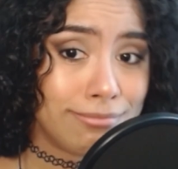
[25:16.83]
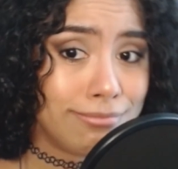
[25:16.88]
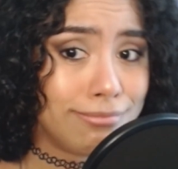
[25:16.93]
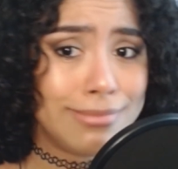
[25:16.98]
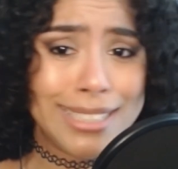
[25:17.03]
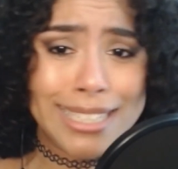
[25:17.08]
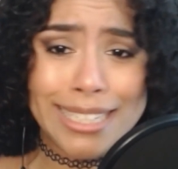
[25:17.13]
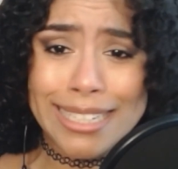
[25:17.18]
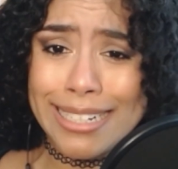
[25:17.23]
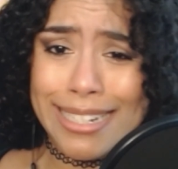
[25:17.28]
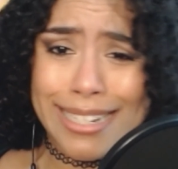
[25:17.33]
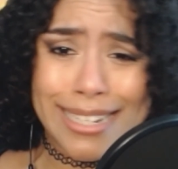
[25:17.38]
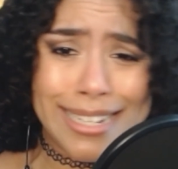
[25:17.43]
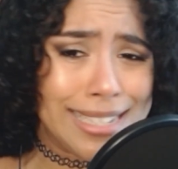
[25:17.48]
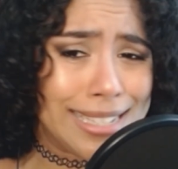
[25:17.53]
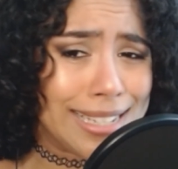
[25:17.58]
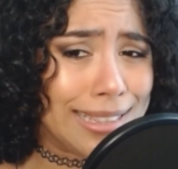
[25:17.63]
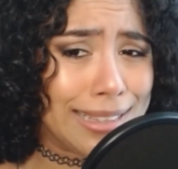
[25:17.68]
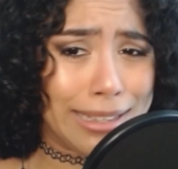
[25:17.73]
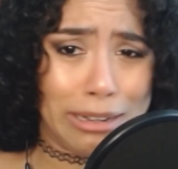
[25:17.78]

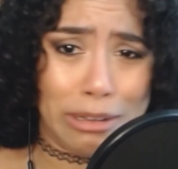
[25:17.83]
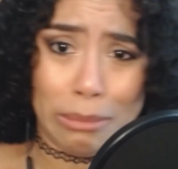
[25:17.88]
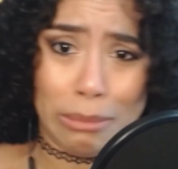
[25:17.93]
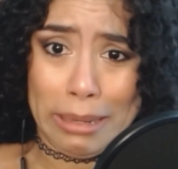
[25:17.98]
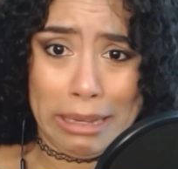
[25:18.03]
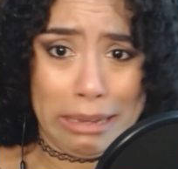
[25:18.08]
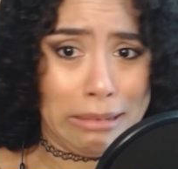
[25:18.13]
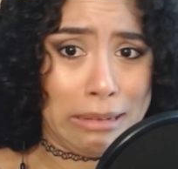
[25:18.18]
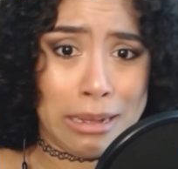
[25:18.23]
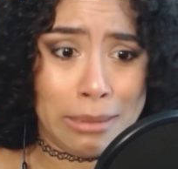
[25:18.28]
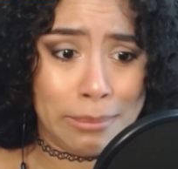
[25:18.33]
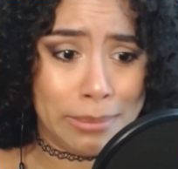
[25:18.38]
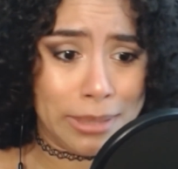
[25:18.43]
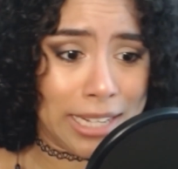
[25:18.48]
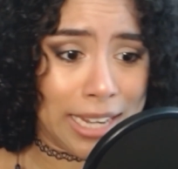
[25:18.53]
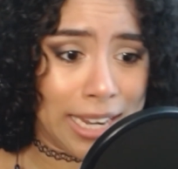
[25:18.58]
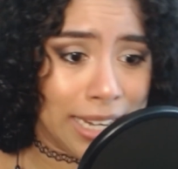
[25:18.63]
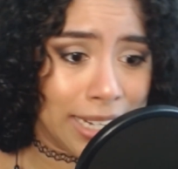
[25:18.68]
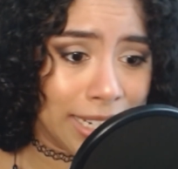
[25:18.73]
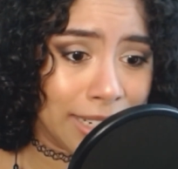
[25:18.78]
it's a little bit
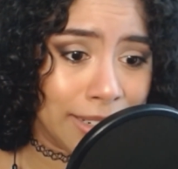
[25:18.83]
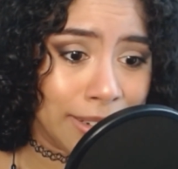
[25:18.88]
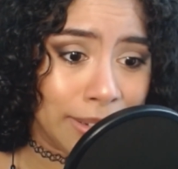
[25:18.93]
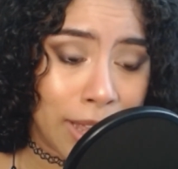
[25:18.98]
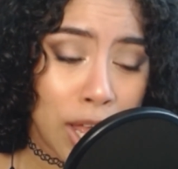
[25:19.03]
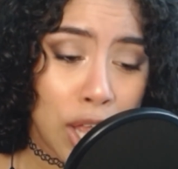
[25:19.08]
complicated.